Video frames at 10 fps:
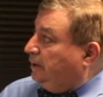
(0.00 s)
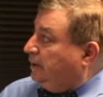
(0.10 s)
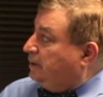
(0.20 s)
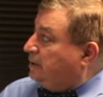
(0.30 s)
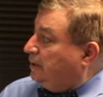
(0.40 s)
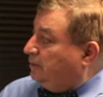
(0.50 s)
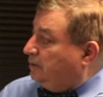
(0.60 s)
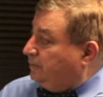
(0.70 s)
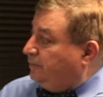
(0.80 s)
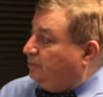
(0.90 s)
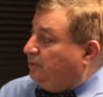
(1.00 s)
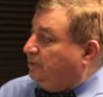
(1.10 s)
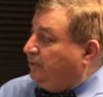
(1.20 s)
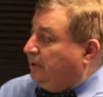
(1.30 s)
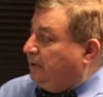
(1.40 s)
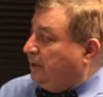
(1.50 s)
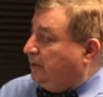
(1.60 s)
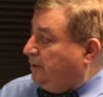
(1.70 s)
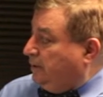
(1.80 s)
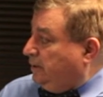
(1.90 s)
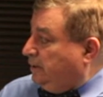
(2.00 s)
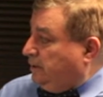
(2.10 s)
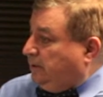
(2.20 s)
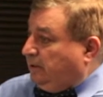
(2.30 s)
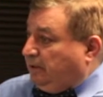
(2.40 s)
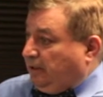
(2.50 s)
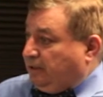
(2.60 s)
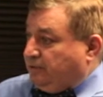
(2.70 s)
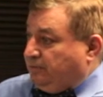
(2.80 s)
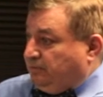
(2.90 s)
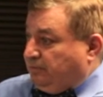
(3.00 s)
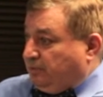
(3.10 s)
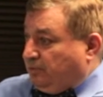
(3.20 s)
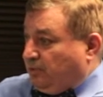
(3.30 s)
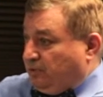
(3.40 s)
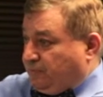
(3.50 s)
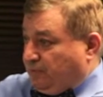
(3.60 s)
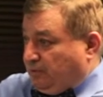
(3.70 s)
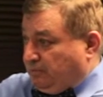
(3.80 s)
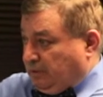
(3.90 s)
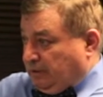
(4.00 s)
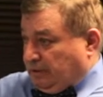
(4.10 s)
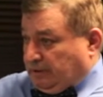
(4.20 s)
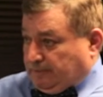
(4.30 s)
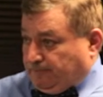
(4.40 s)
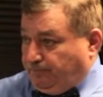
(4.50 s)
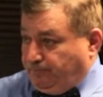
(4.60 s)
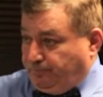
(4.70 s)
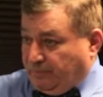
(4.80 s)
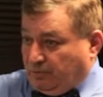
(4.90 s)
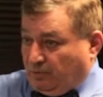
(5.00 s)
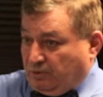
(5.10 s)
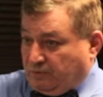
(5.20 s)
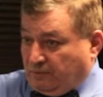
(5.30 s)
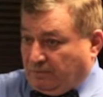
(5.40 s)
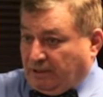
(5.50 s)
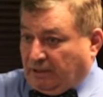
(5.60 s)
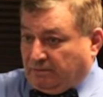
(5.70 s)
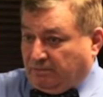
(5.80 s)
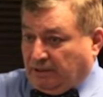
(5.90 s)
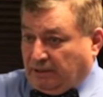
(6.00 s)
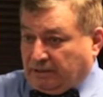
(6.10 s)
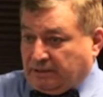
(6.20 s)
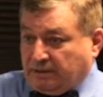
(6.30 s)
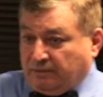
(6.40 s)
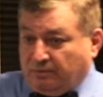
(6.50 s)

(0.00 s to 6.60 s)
I don't even want to read that. That's quotes from Karl Marx.